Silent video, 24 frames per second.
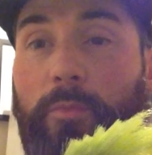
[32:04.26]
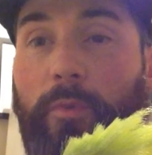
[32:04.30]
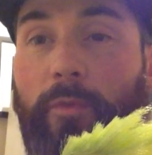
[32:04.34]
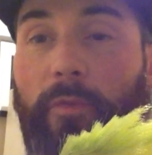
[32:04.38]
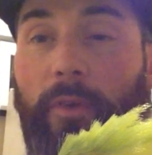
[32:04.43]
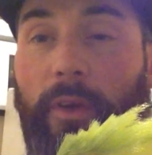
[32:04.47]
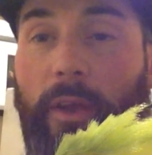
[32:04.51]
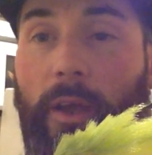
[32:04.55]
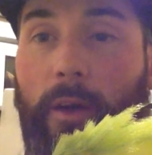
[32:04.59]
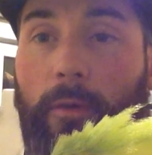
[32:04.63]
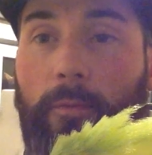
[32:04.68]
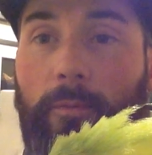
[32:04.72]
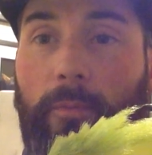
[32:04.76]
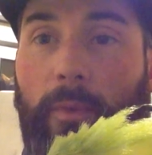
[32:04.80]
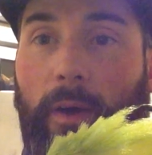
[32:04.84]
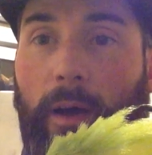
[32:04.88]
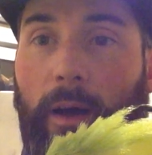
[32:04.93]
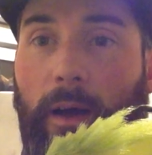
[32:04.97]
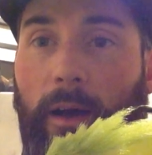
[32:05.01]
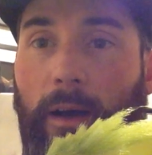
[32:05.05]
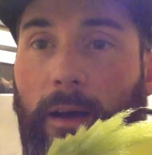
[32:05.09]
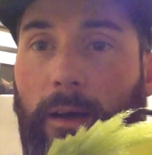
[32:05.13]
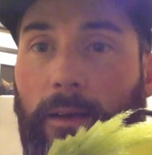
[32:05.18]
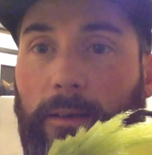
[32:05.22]
my video,
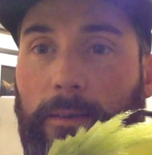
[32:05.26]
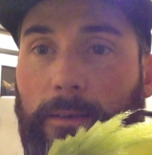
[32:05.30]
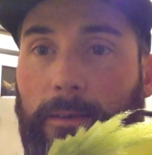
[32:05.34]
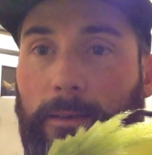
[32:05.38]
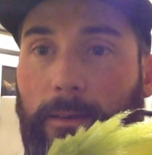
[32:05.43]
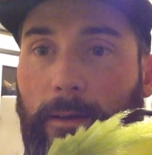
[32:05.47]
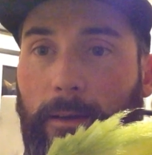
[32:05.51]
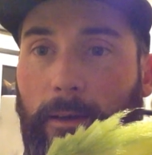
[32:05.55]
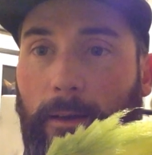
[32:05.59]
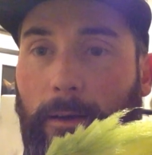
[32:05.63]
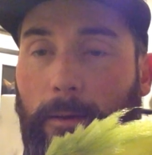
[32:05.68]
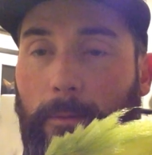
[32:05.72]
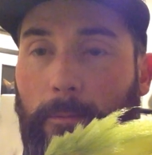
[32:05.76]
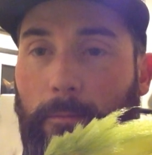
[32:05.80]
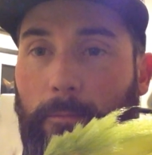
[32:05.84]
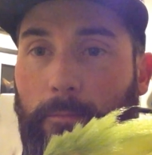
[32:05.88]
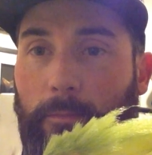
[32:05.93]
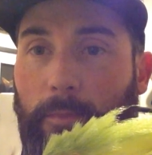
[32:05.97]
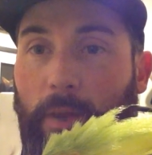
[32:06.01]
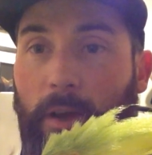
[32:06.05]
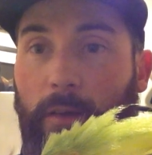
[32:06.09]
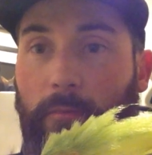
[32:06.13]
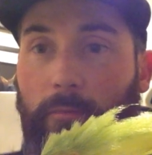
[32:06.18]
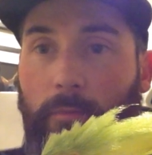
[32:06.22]
and
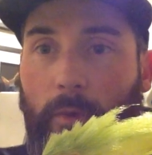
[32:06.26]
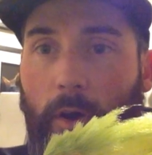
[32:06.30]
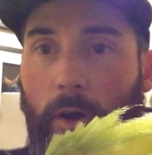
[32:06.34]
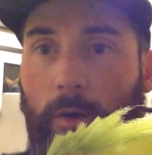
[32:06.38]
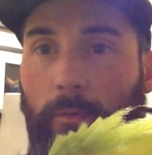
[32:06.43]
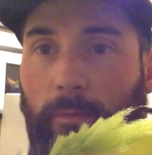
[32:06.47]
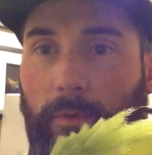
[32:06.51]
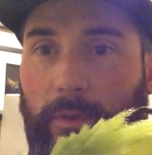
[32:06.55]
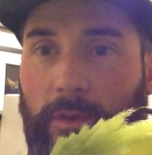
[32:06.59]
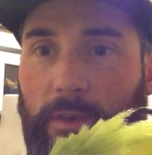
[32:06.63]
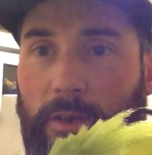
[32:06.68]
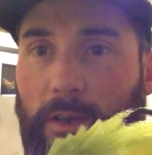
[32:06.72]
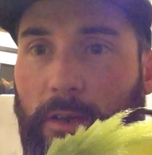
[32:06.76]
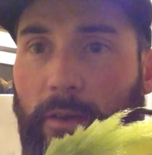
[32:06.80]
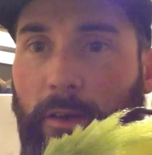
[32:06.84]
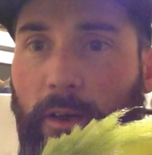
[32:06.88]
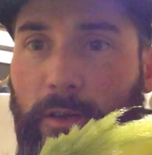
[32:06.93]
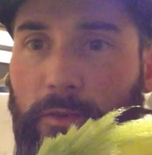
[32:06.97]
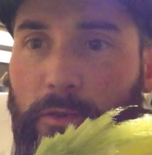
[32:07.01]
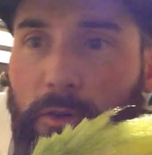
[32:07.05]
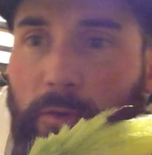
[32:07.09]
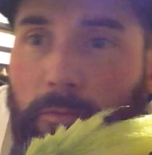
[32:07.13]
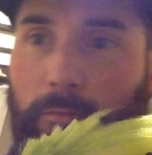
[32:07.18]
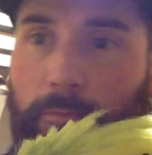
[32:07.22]
yeah, hopefully see you
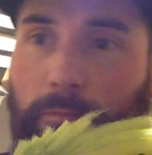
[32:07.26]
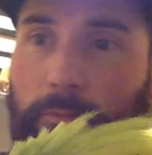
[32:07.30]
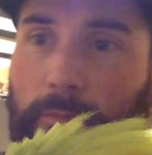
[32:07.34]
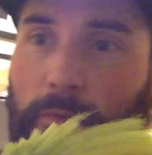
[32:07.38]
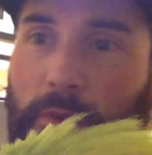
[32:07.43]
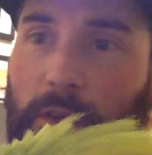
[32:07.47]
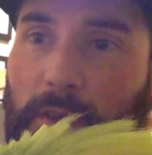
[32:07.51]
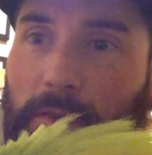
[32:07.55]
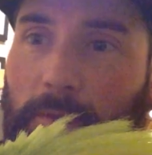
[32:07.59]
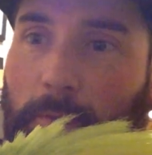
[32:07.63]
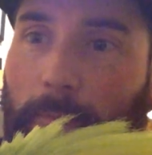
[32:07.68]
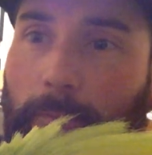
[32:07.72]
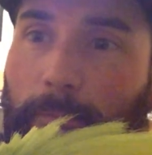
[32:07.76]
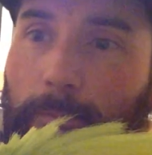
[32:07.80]
again soon. Cheers.